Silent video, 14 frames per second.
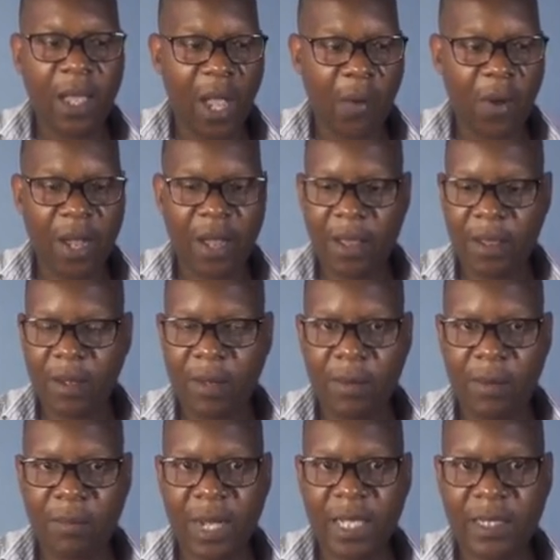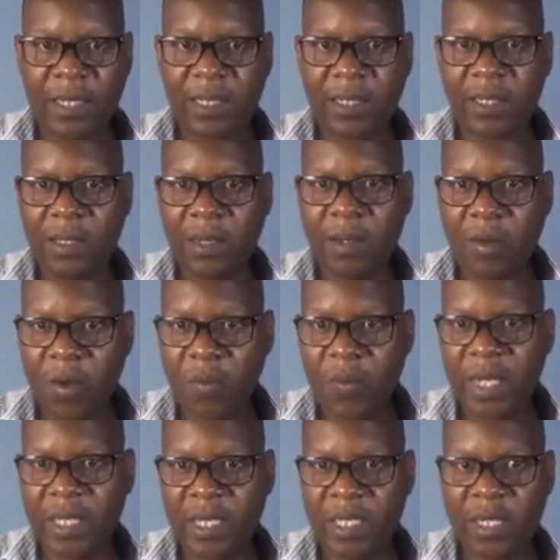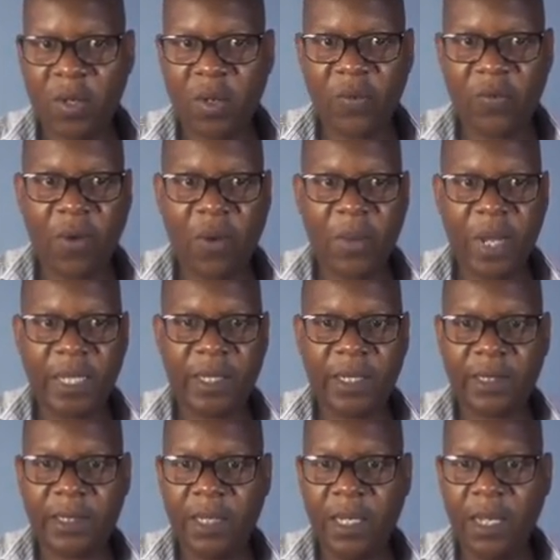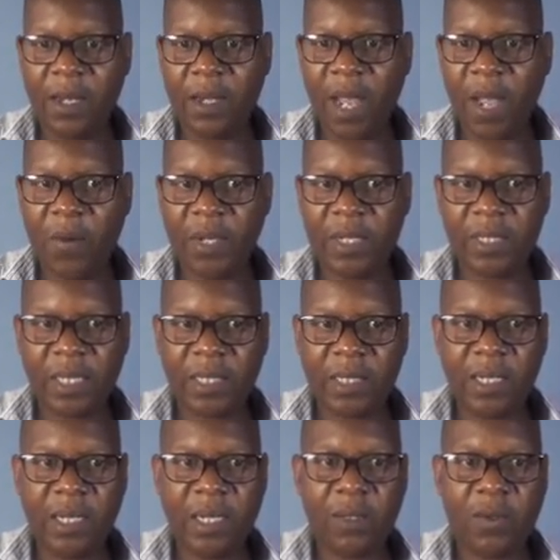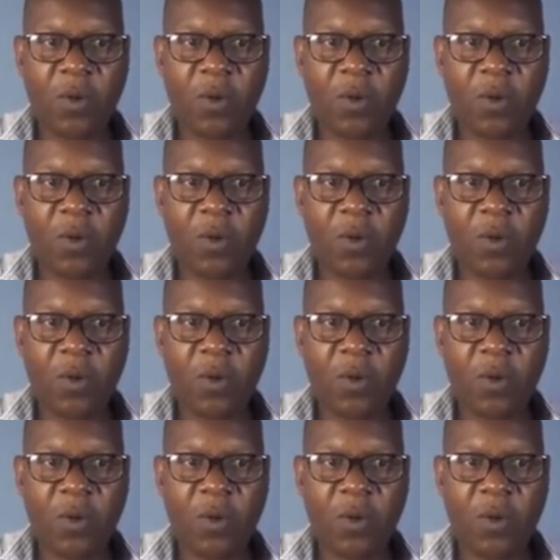our matrix, normalization of our matrix. Now, I just need to